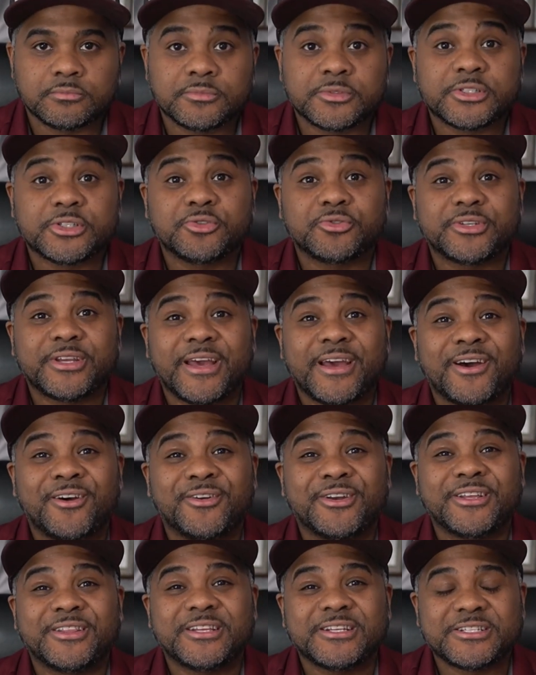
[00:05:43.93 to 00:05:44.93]
So
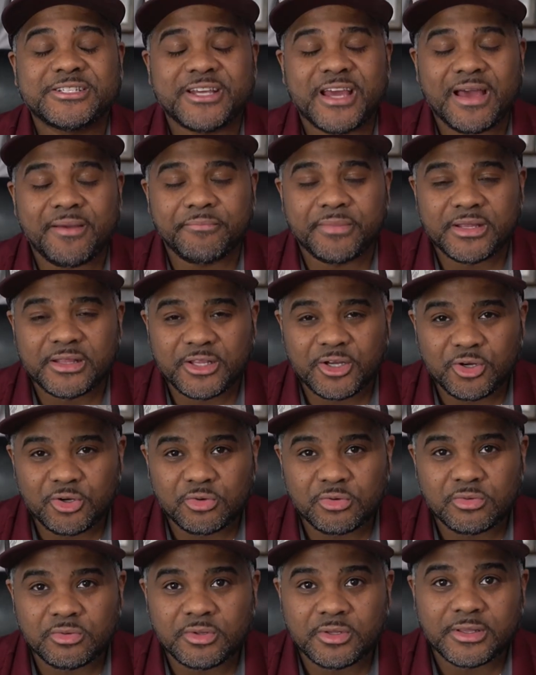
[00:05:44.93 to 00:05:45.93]
down in the chat
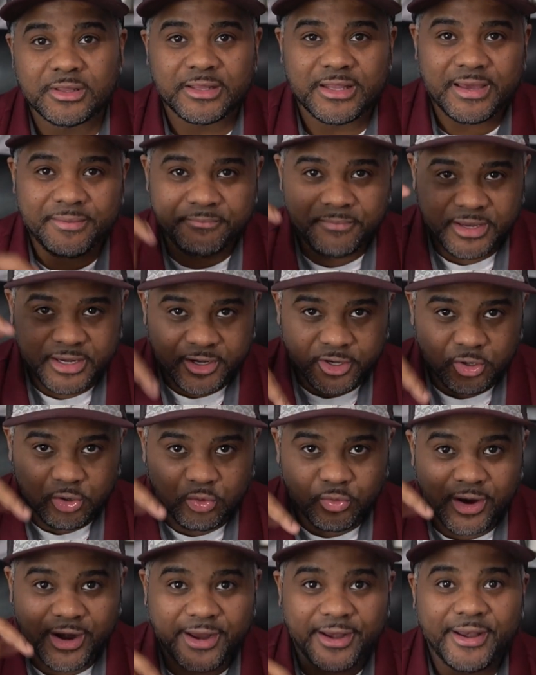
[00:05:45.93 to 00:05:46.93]
below, let me know
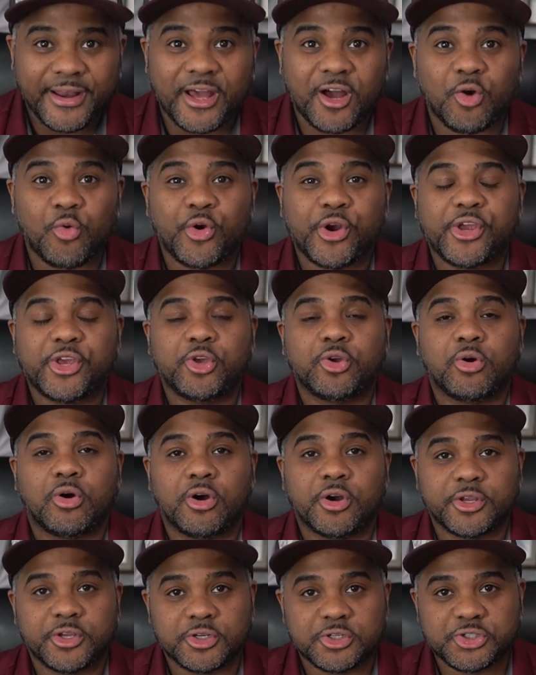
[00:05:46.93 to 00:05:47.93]
right now where you
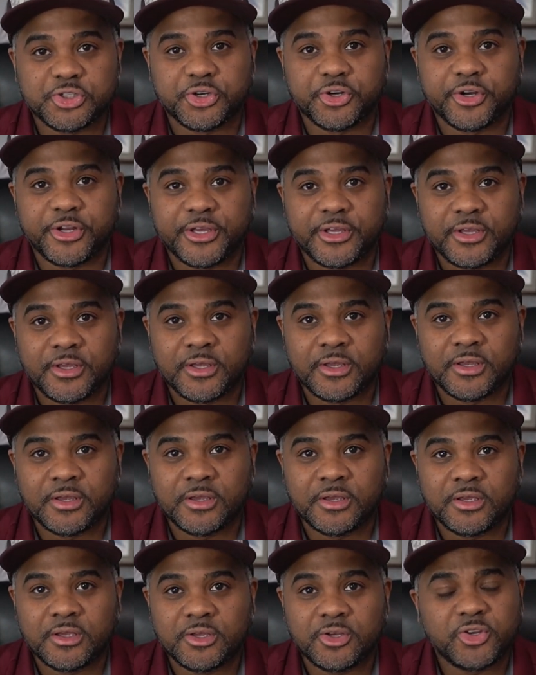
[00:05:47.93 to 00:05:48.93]
are in your journey.
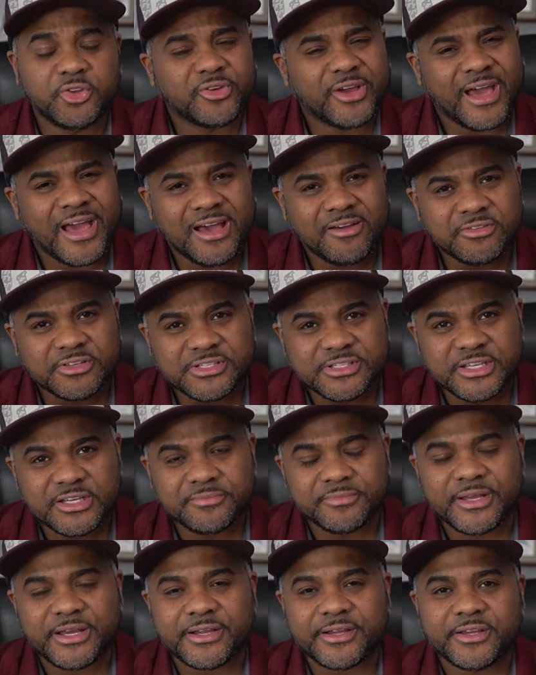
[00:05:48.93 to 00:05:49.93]
Do you have a
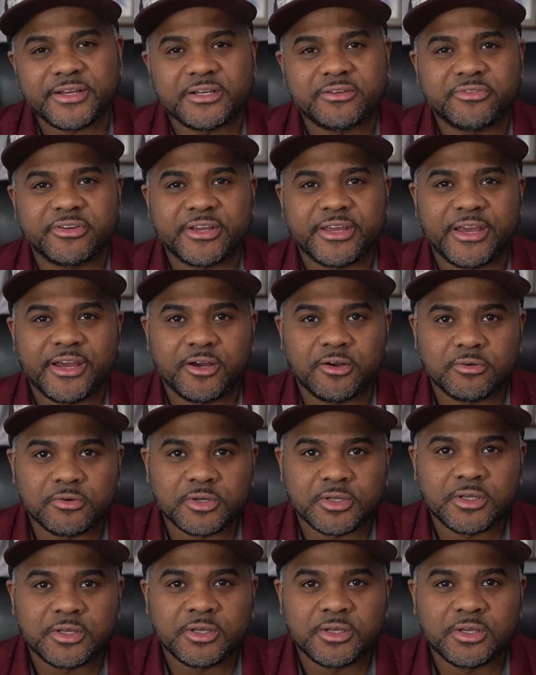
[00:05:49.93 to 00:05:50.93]
SAM.gov account?
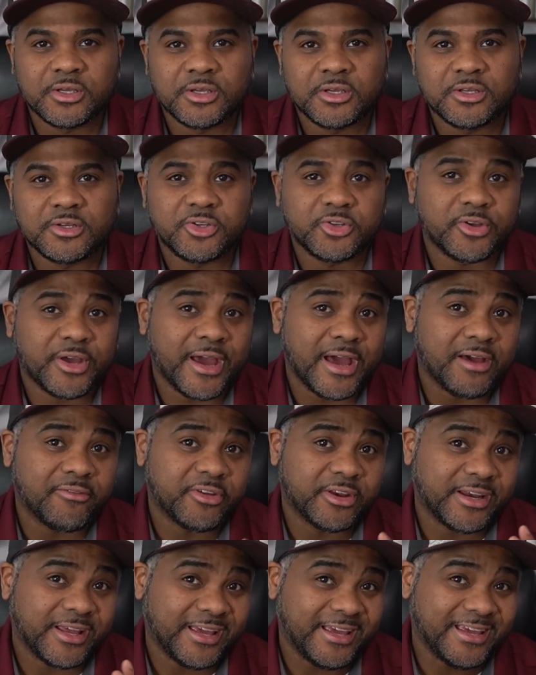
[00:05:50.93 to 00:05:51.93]
Do you have
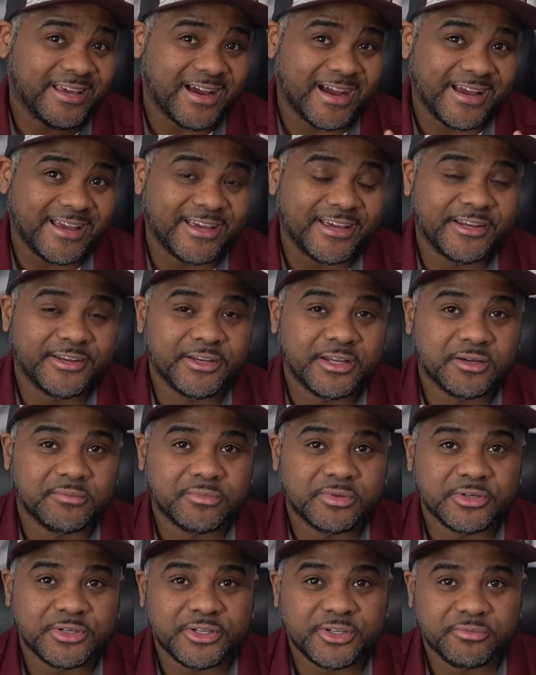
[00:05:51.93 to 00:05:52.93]
an EIN
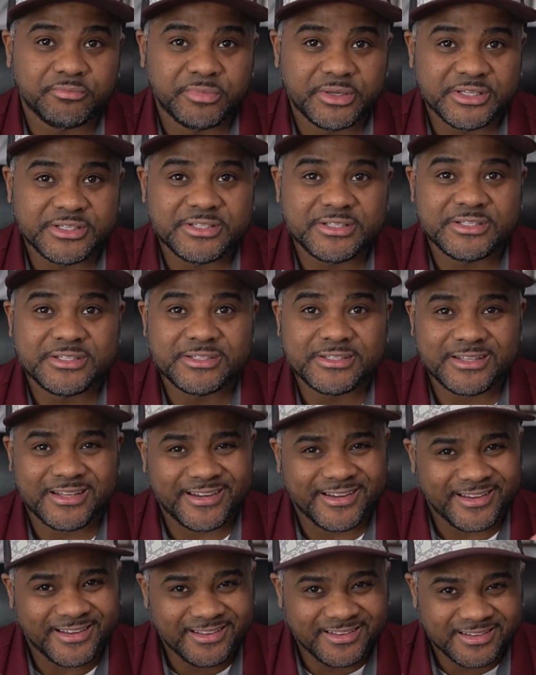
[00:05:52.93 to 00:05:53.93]
number, your business?
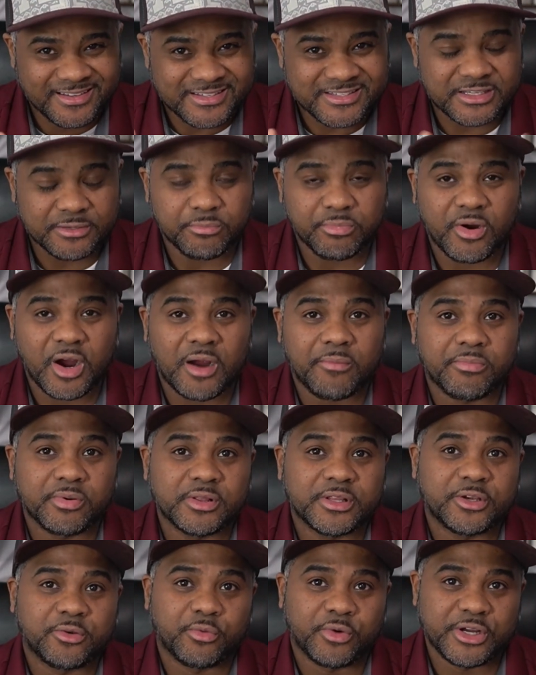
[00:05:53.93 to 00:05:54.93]
Like, is it
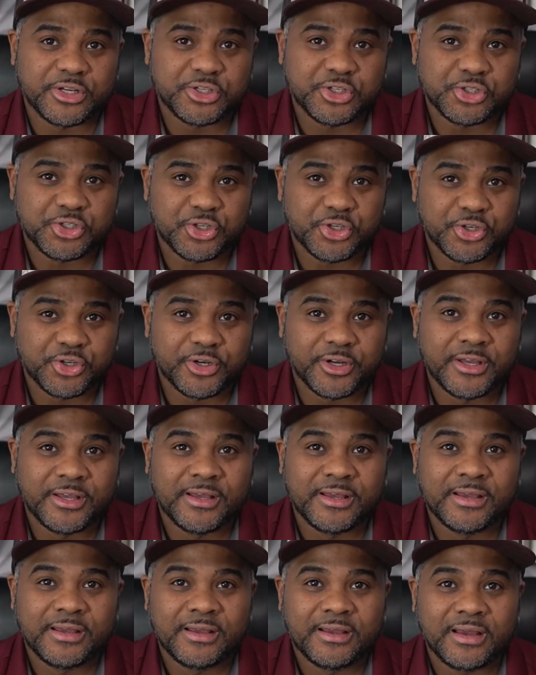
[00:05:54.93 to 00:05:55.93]
properly registered?
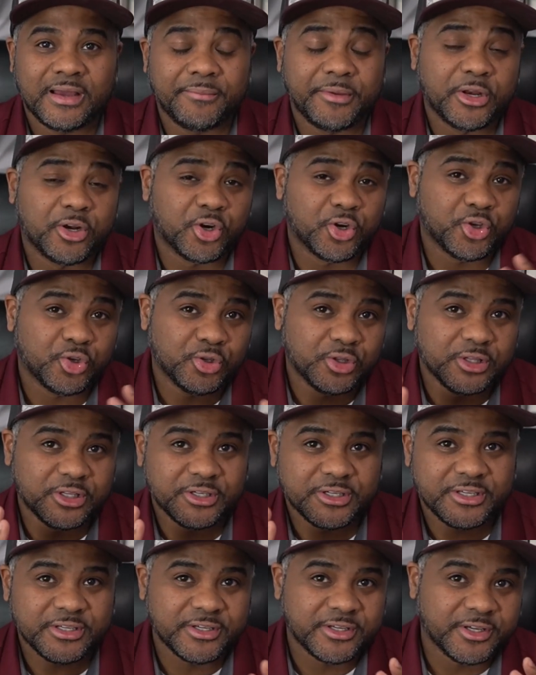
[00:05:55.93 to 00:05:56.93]
I mean, are you
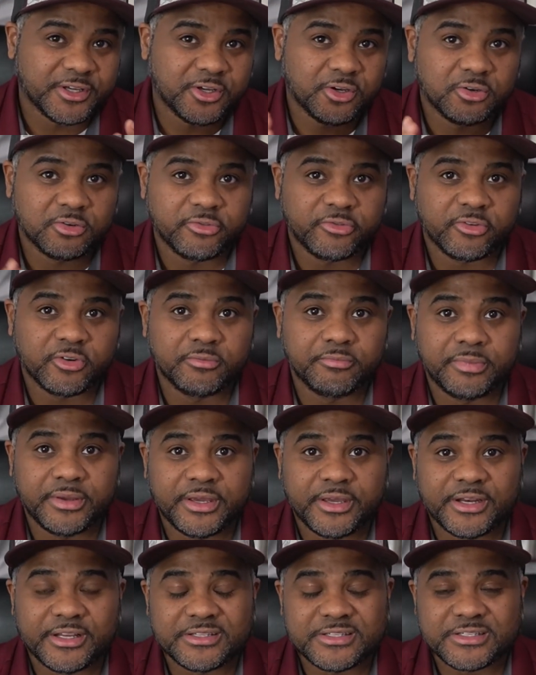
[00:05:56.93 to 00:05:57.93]
looking to go from
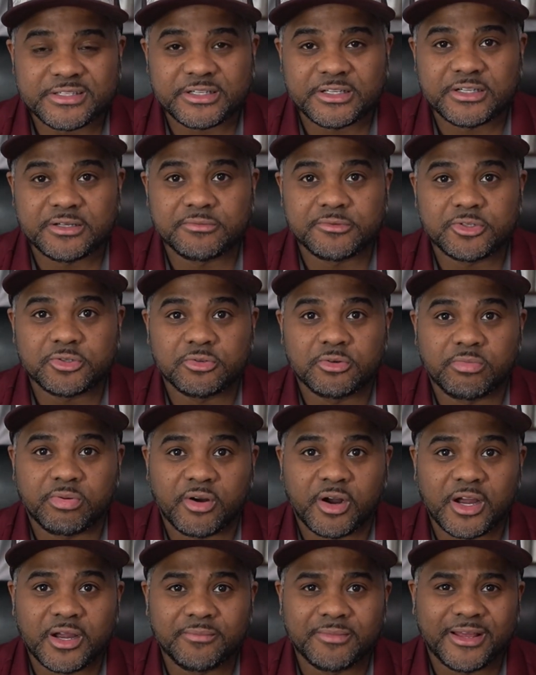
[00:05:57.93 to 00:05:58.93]
being a sub to a
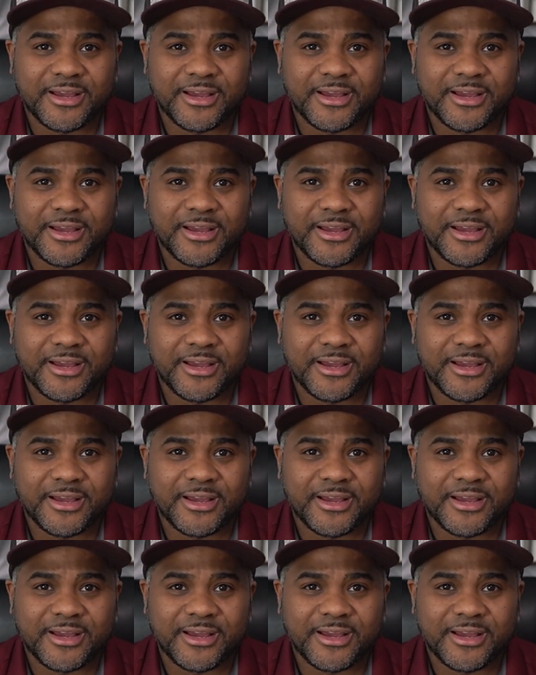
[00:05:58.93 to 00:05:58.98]
prime?